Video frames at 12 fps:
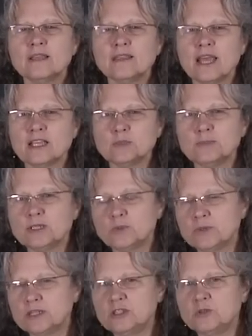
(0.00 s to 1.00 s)
The
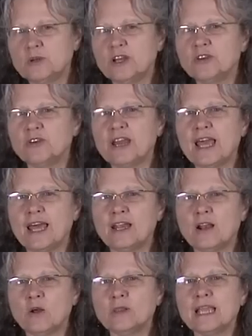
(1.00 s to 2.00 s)

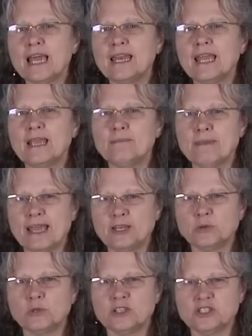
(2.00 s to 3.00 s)
SP2200 only had a
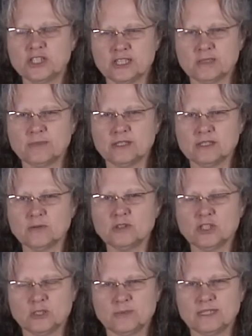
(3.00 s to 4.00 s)
manual adjustment, so
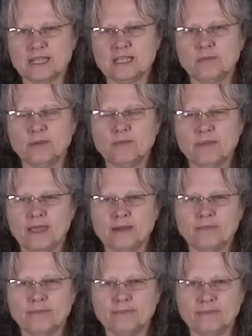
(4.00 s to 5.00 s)
adjustments had to be
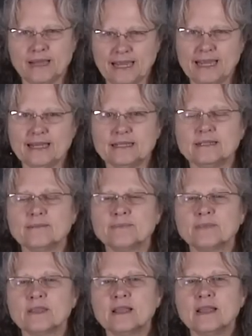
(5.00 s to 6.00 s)
made by hand.
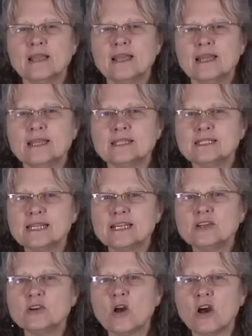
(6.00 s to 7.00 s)
It has
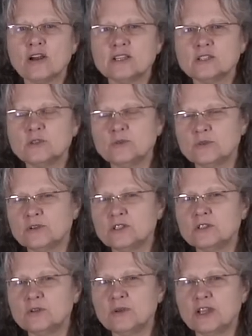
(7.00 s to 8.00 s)
standard
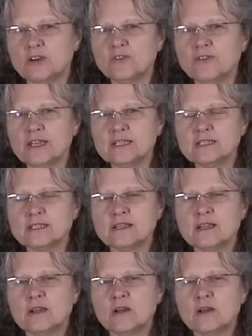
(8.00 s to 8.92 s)
RS-232 interface,